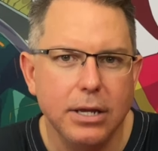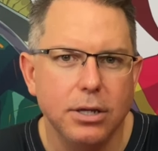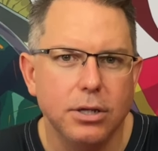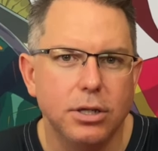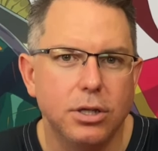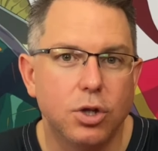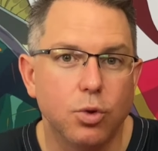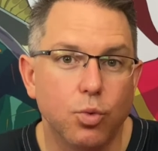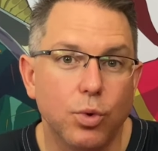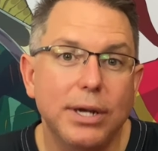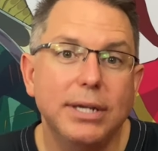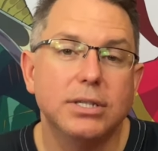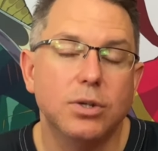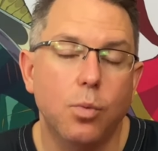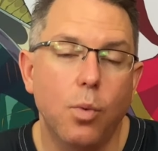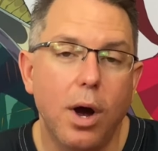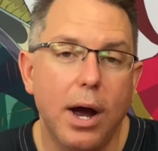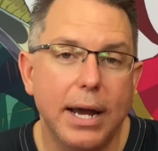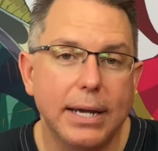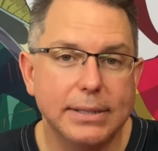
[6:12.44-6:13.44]
The reason
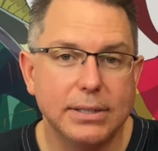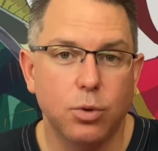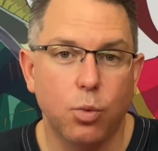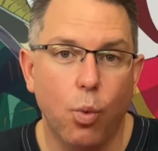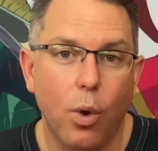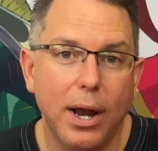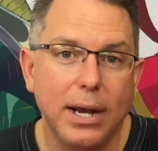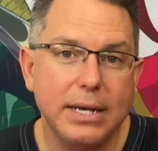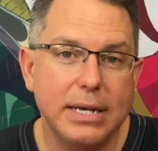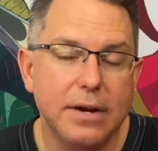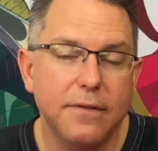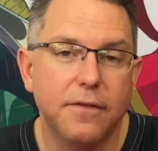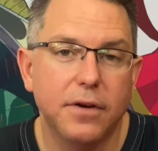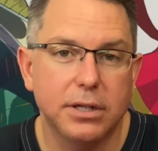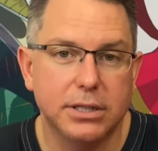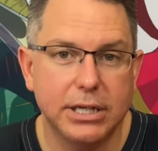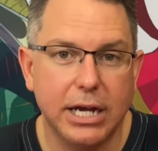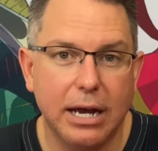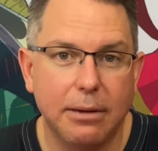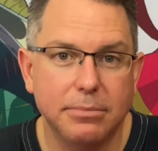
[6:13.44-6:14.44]
why is that one
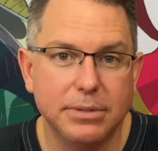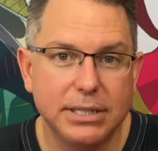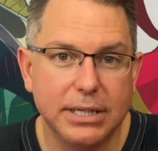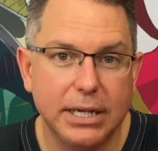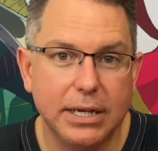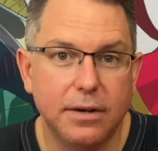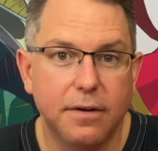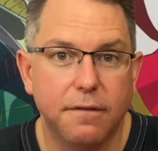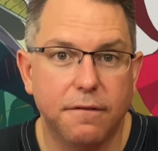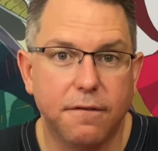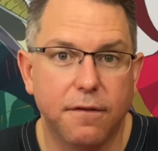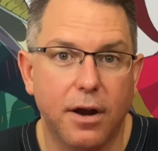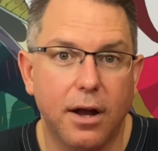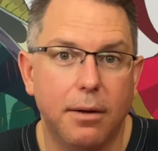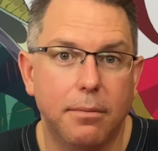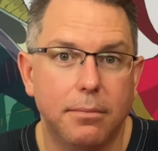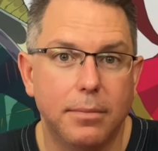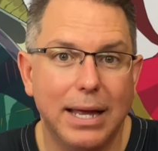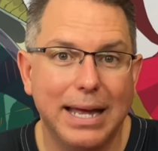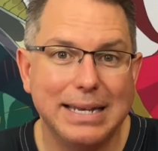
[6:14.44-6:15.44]
difference comes in
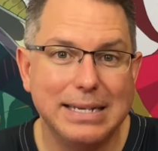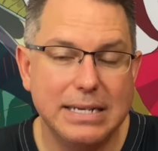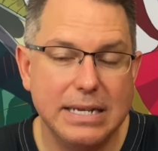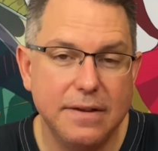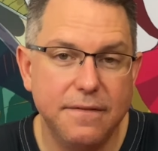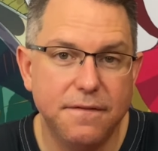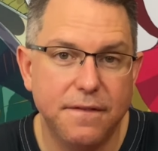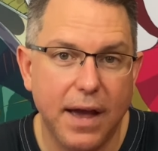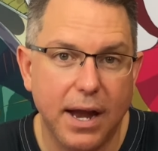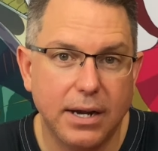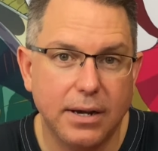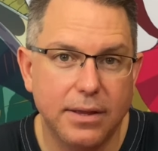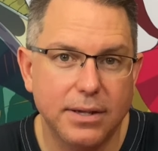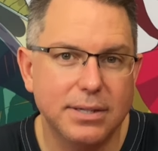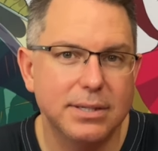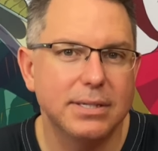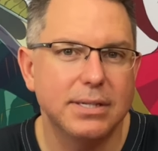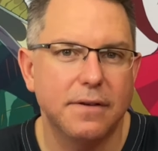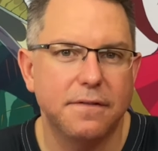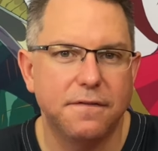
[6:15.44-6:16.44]
from a defect.
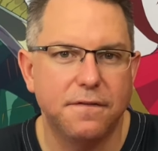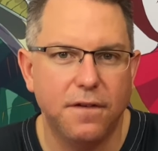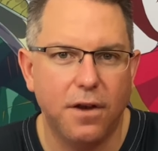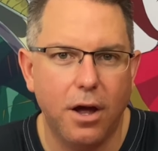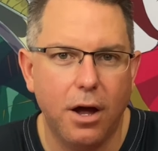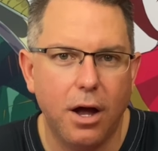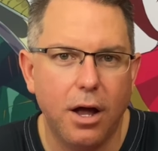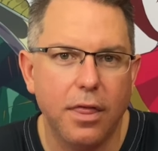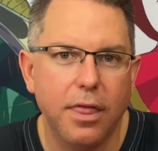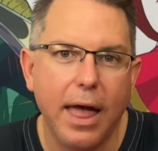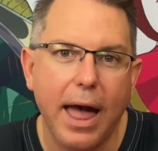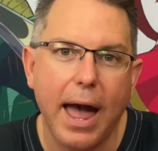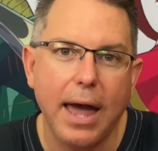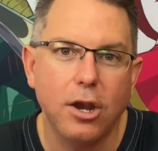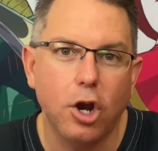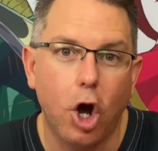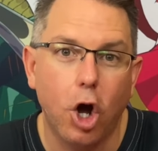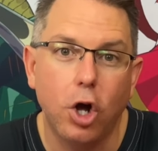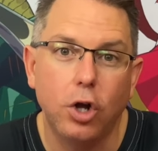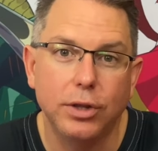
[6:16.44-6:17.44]
This is a flaw
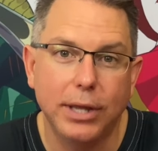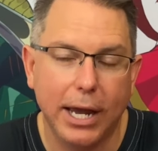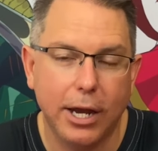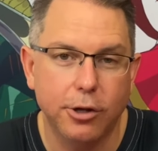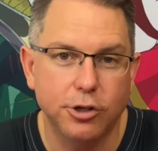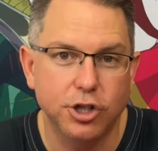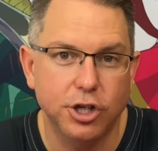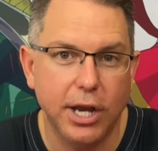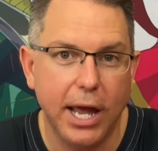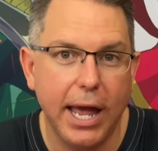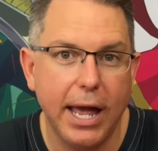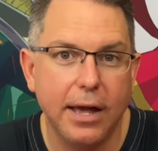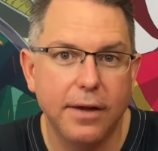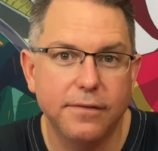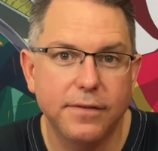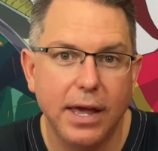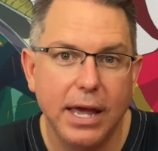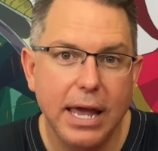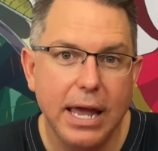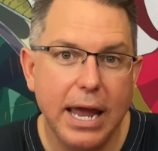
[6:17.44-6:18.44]
that all Nekojin
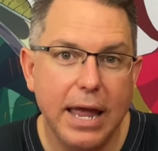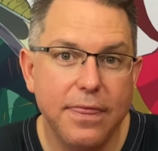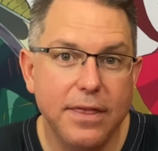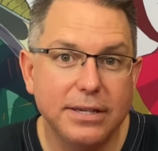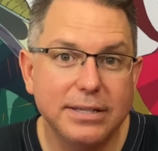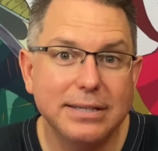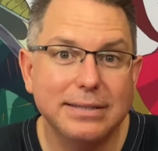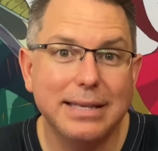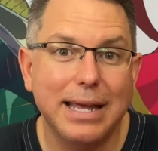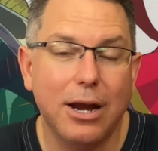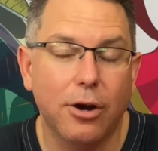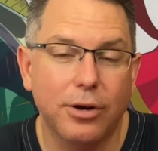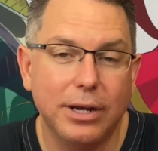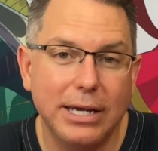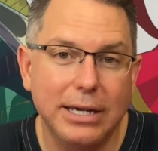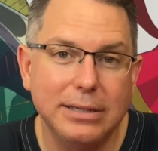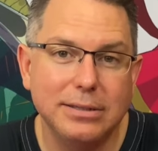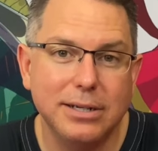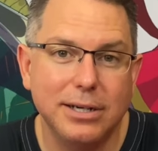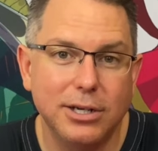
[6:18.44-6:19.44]
have, and this is they are
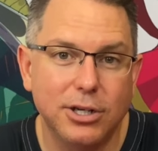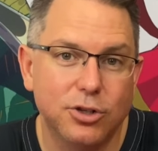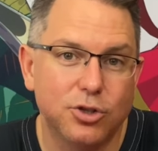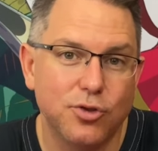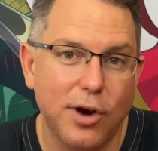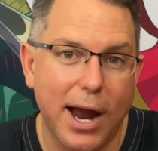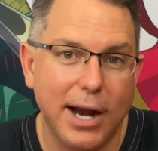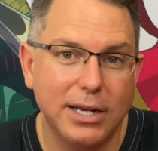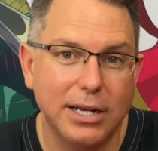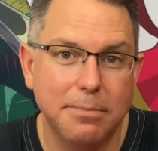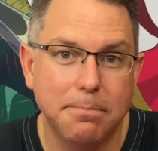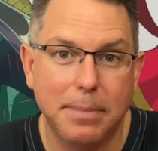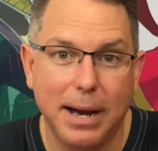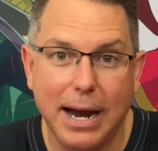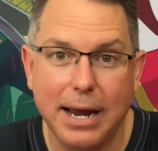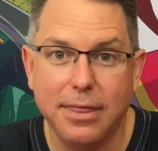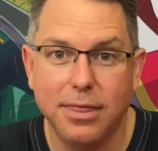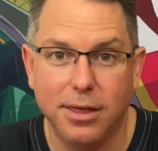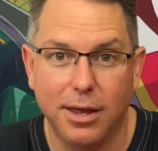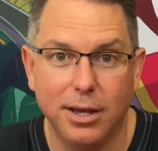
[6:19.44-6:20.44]
easily distracted
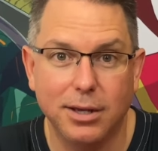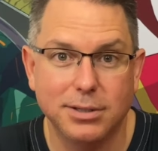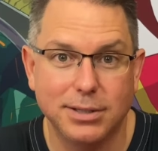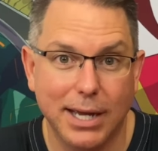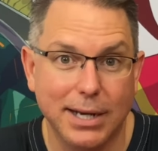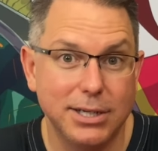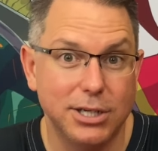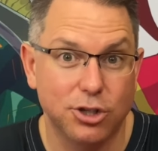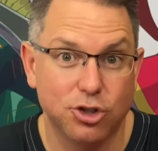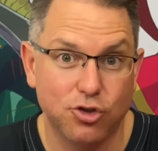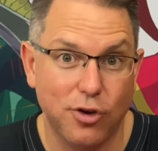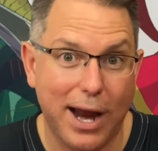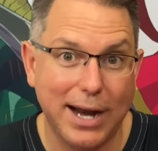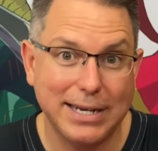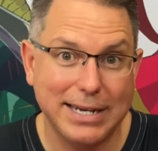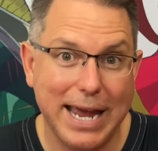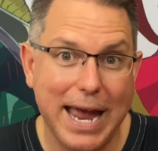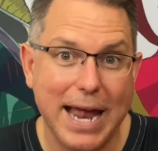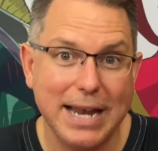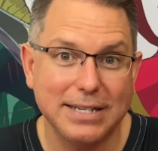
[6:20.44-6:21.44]
by things that
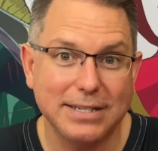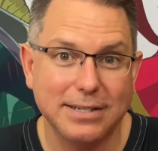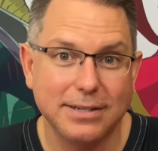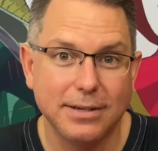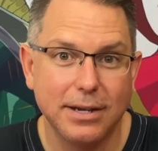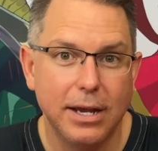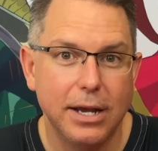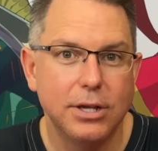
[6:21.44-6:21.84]
distract cats.